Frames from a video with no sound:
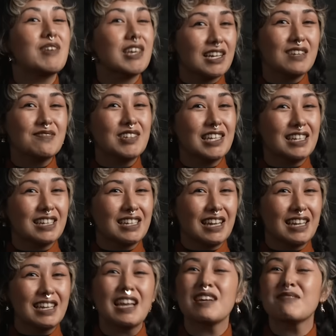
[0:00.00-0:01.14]
Become an
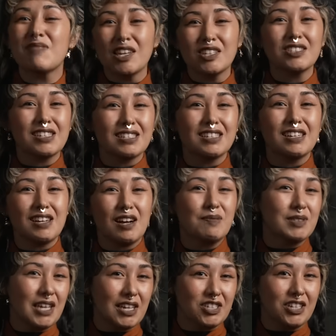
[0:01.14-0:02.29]
Eonite at patreon.com
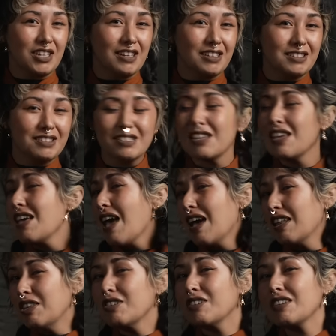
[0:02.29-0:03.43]
slash eons,
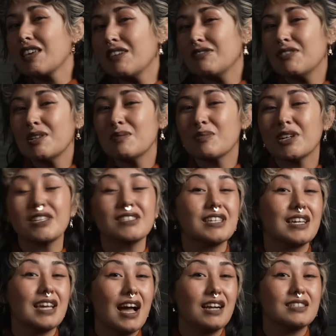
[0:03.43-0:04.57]
and you can get fun perks
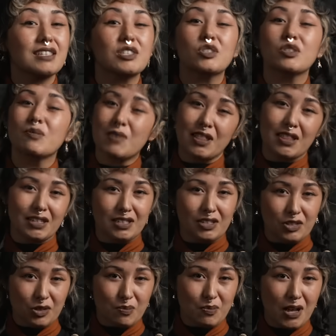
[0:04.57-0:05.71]
like access to a monthly
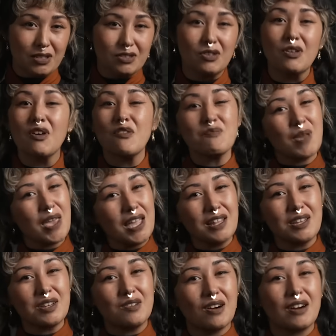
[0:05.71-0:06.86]
digital puzzle of
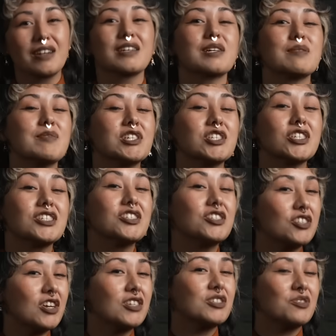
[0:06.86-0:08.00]
paleo art commissioned
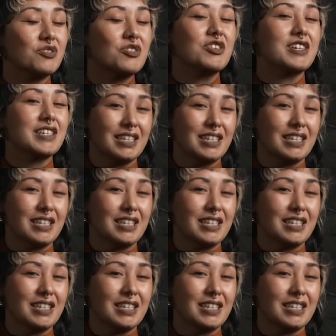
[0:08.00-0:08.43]
just for